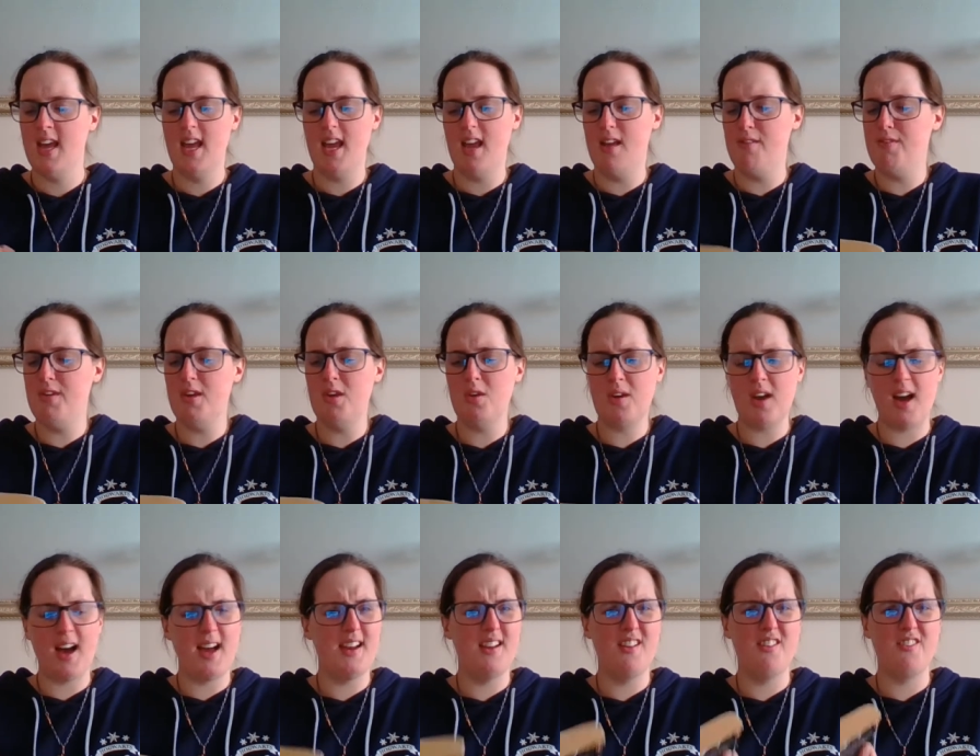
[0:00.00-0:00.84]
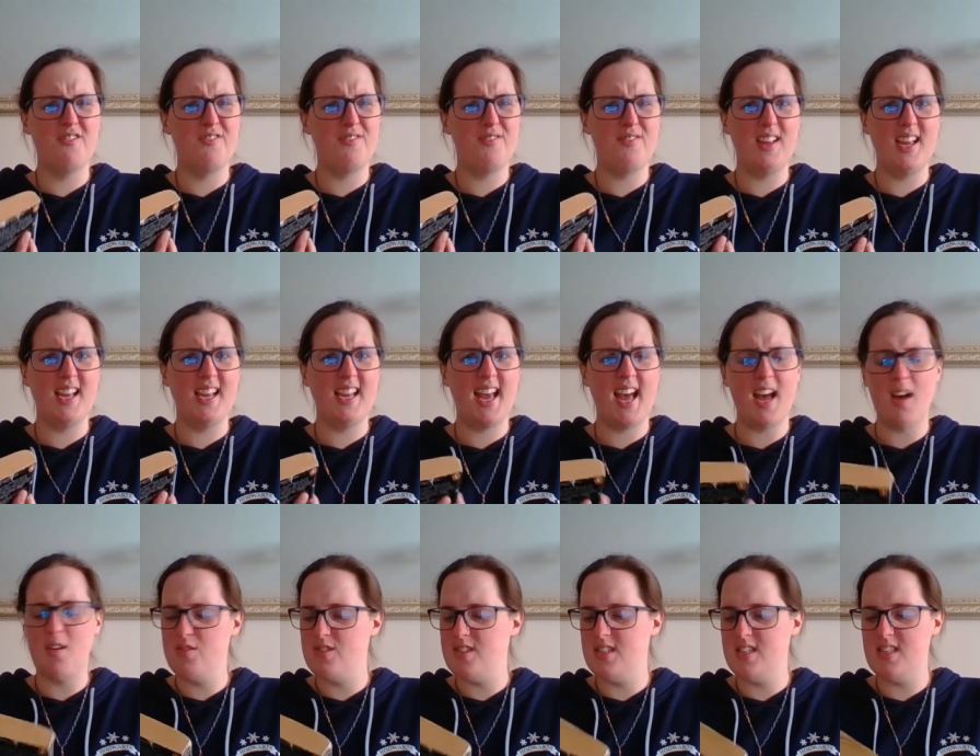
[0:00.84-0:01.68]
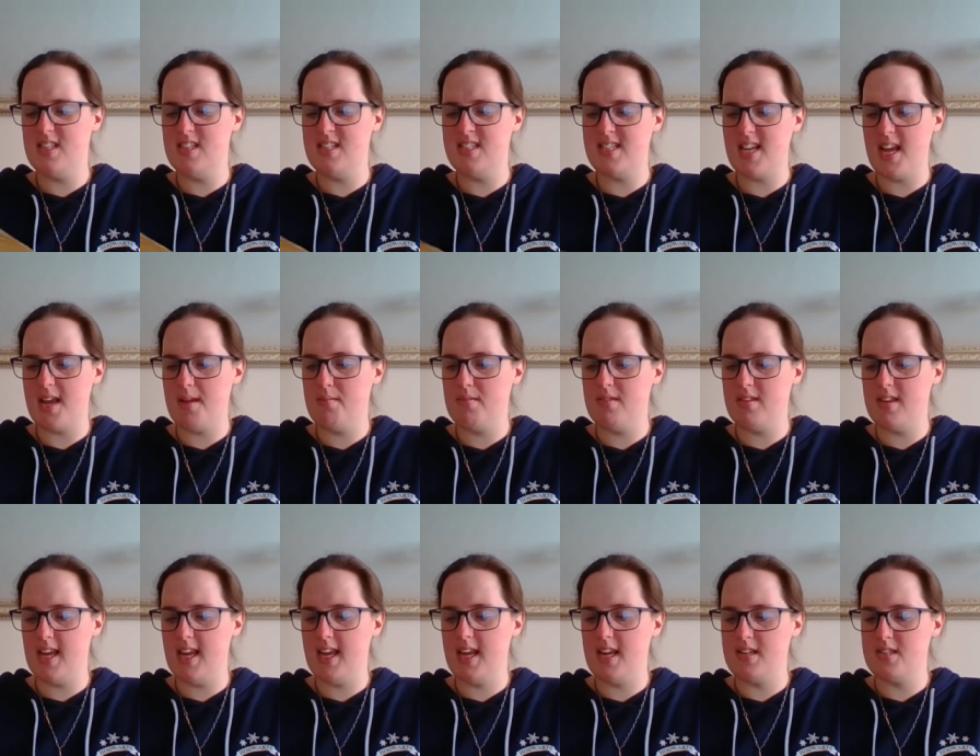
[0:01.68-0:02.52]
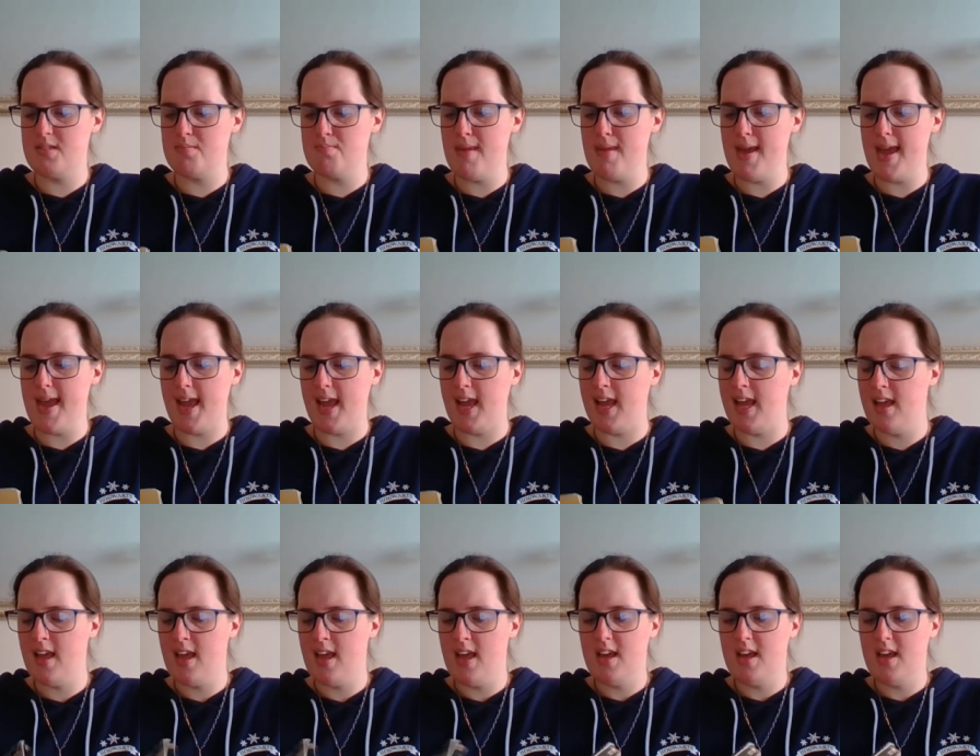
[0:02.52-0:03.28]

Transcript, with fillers: if you kind of encountered the same thing as me,